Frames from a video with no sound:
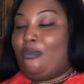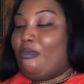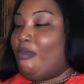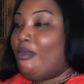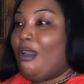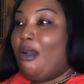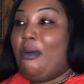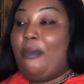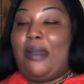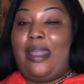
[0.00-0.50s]

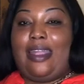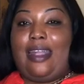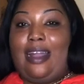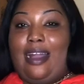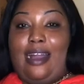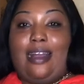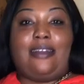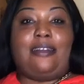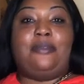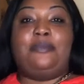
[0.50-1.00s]
Oh my
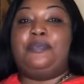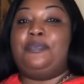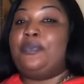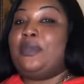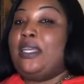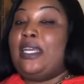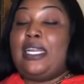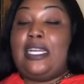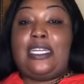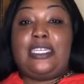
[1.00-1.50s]
God,
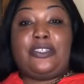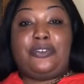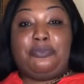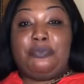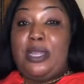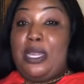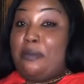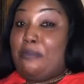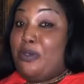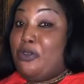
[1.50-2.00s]
this
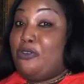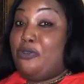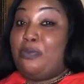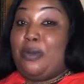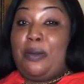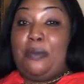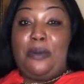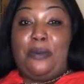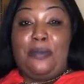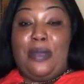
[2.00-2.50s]
make me
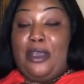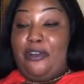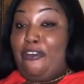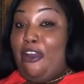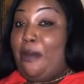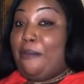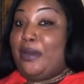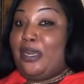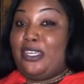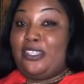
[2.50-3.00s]
remember my
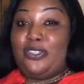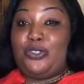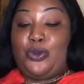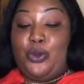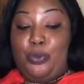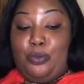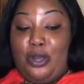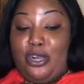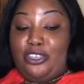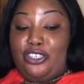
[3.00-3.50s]
grandmother so
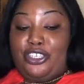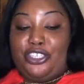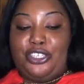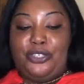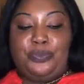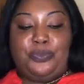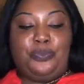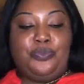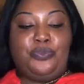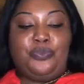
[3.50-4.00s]
much.
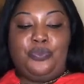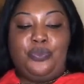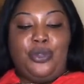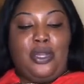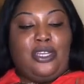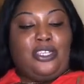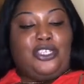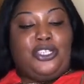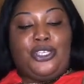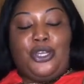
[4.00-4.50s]

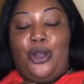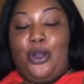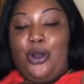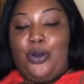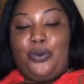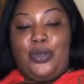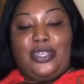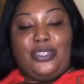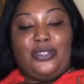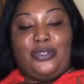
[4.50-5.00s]
She
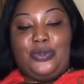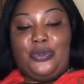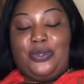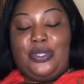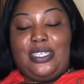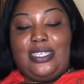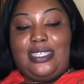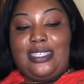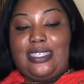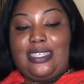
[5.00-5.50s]
always do
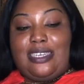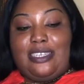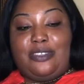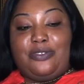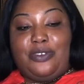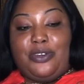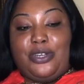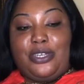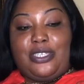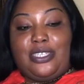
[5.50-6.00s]
these things
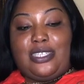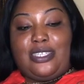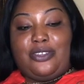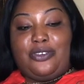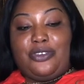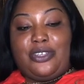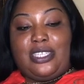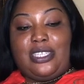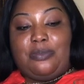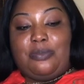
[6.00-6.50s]
for us
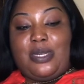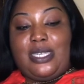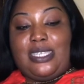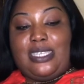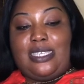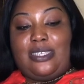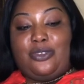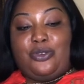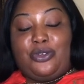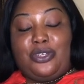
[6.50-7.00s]

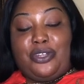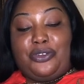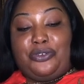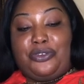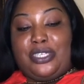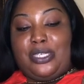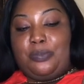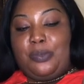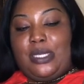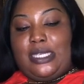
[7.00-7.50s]
Christmas, during the
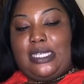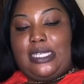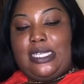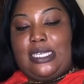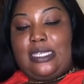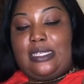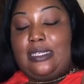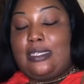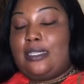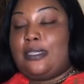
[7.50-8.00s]
Christmas
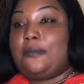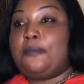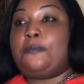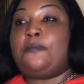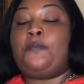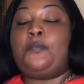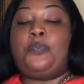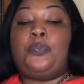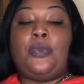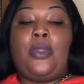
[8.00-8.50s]
season.
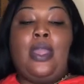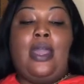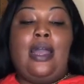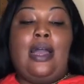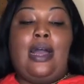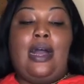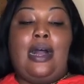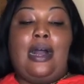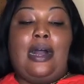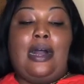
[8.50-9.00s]

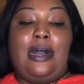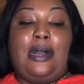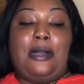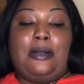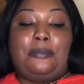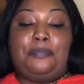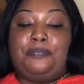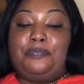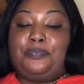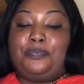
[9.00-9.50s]

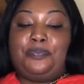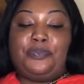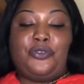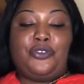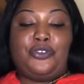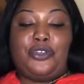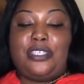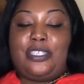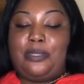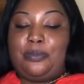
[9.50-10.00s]

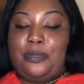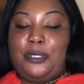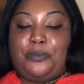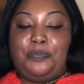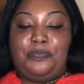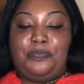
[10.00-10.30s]
Trust me.